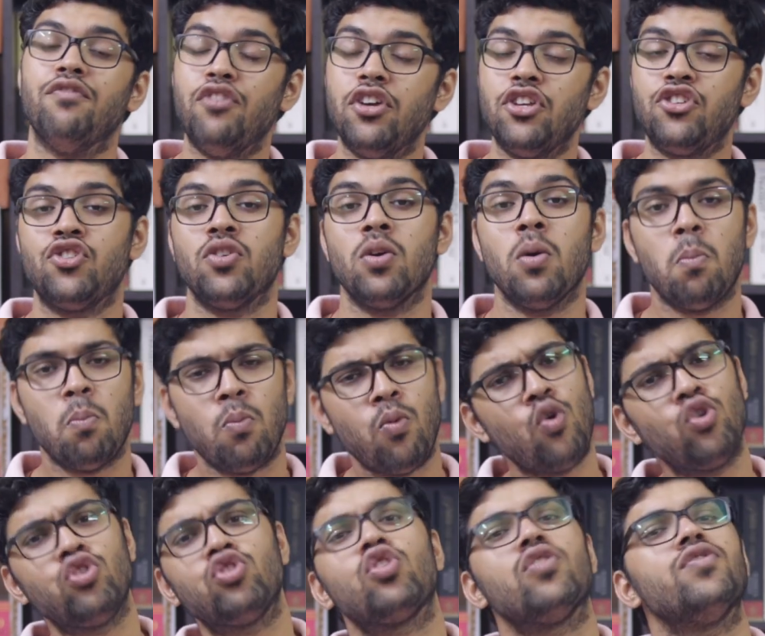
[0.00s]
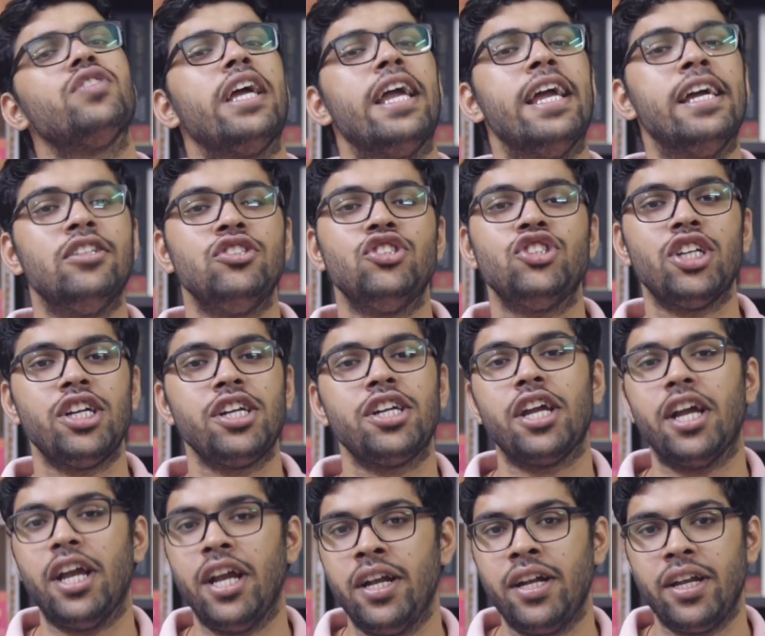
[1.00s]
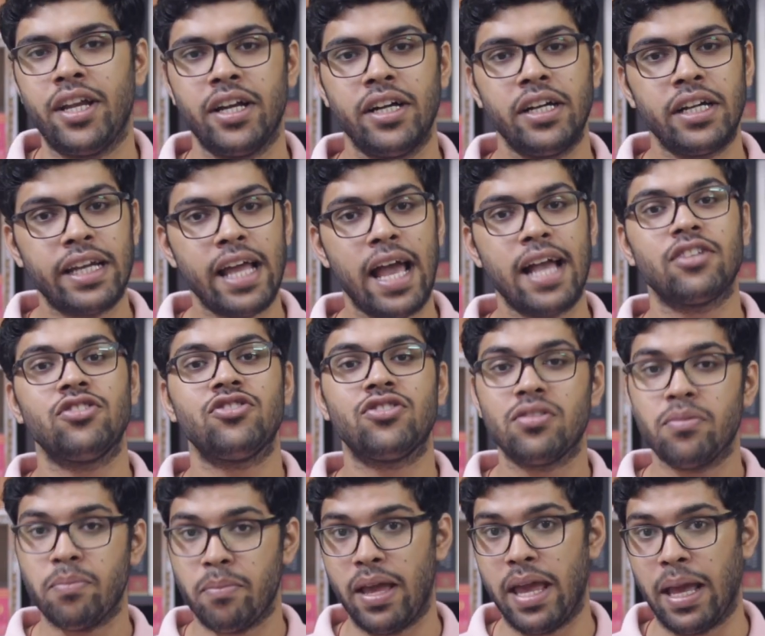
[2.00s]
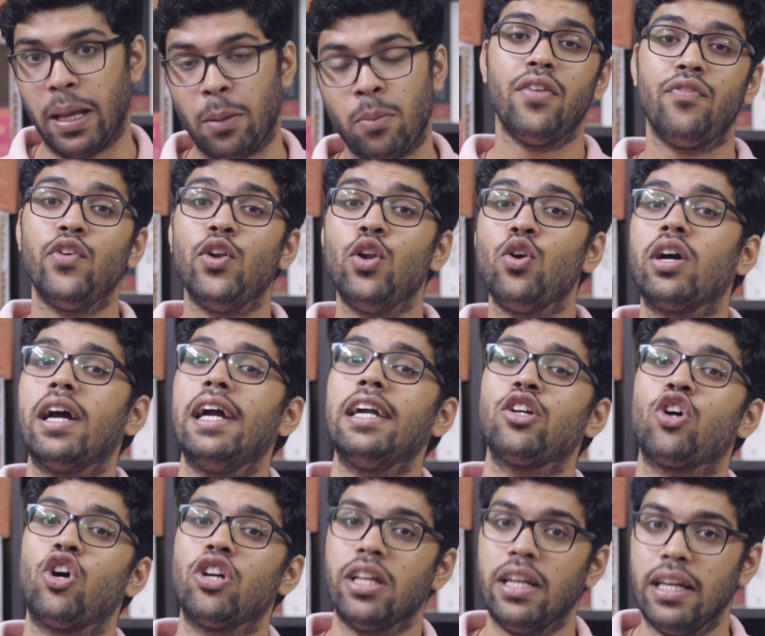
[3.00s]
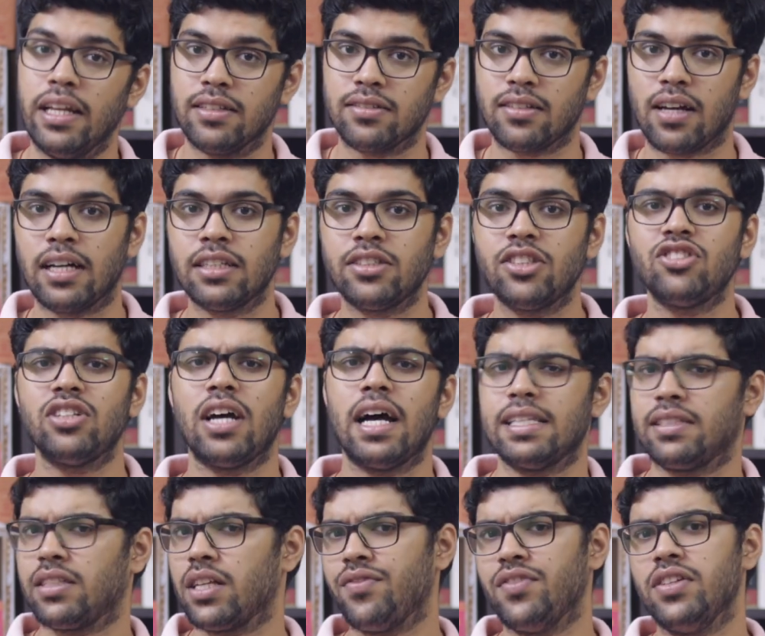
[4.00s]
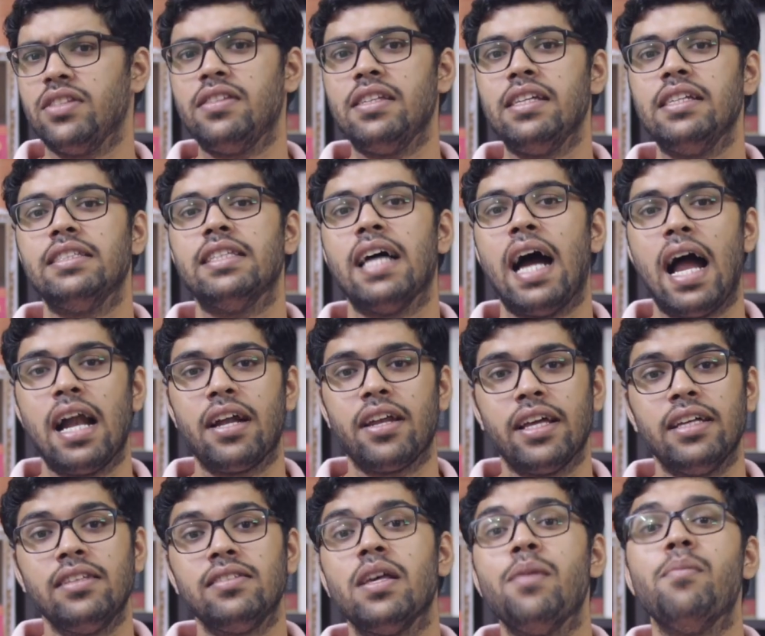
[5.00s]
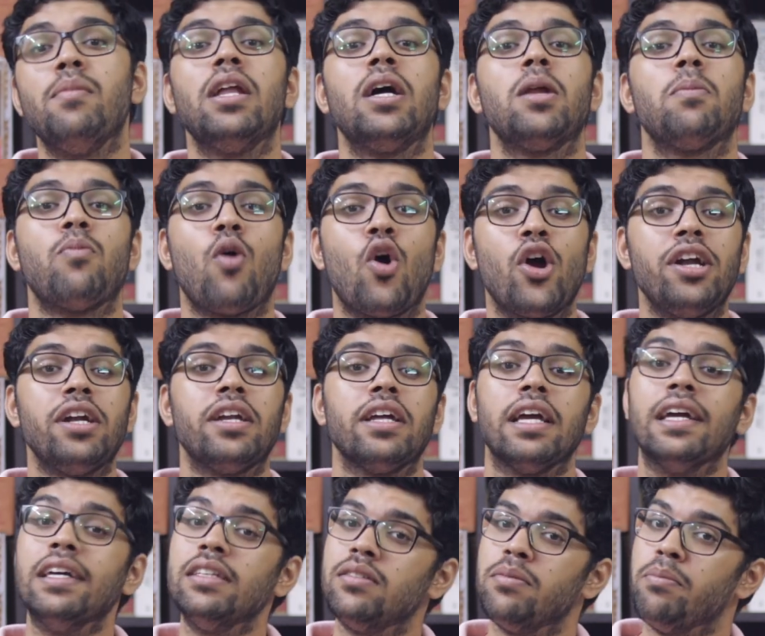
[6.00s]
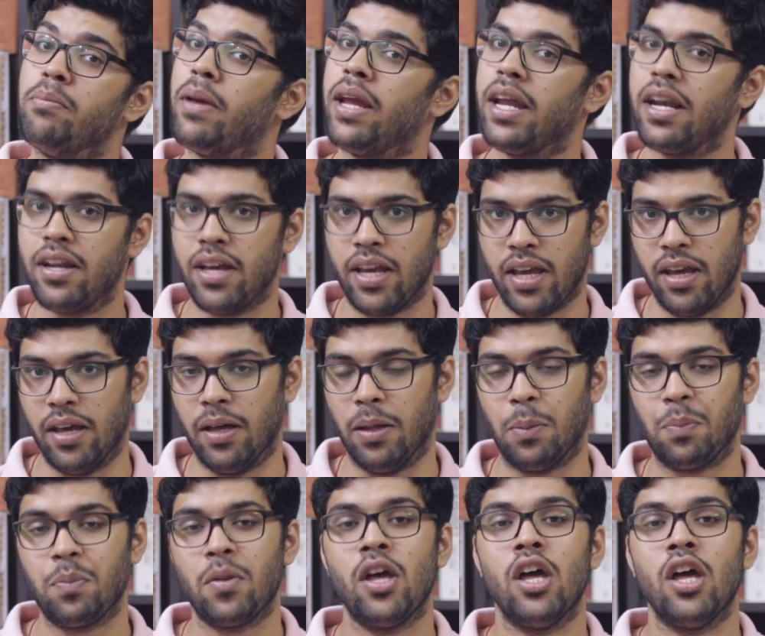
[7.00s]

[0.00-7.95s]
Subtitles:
which most of the ancient Indian texts make. If we look at Kautilya's Arthashastra, we see that a similar point is made here.